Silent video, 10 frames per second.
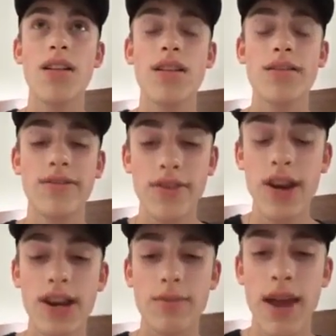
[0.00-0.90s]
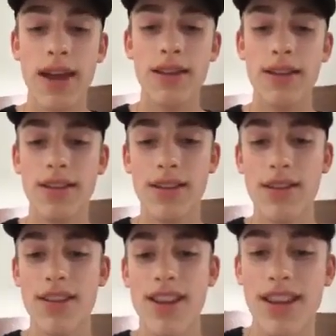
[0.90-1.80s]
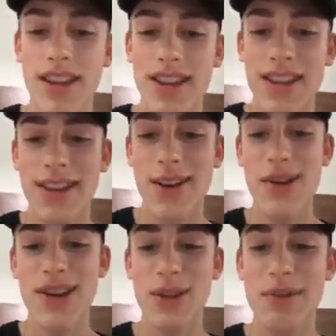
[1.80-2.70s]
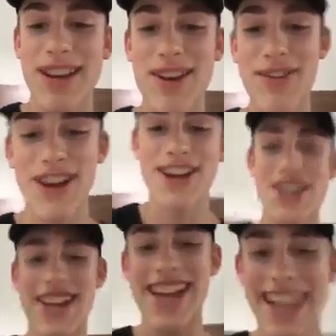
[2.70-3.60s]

Frick, man. We don't speak of Frenchy.